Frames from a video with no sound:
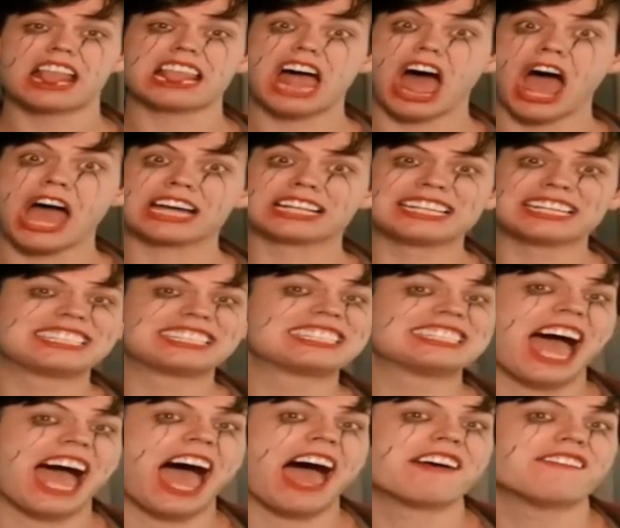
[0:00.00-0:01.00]
of
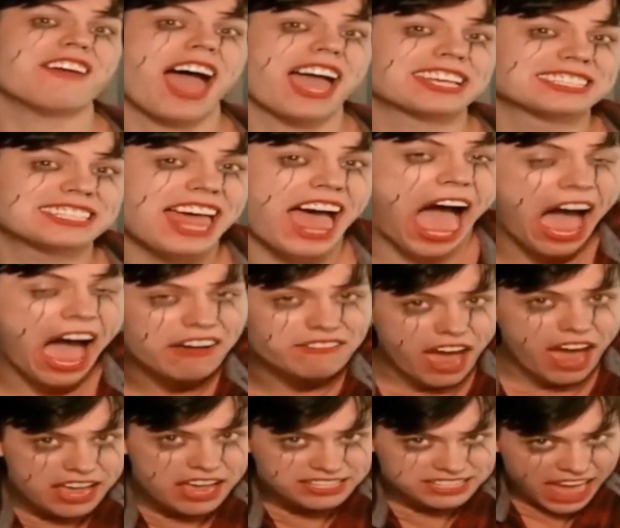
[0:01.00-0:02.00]
the guys' names on your
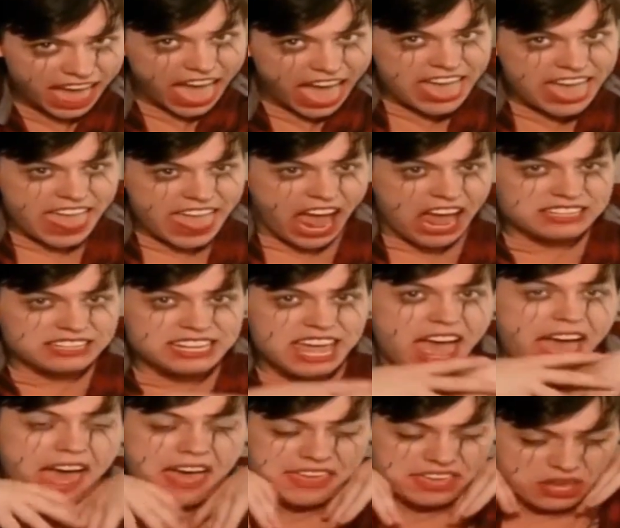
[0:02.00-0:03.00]
arms
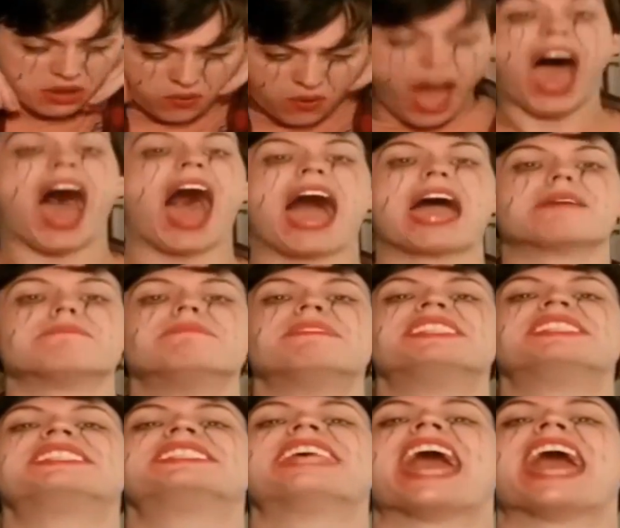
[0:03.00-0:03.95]
killed me.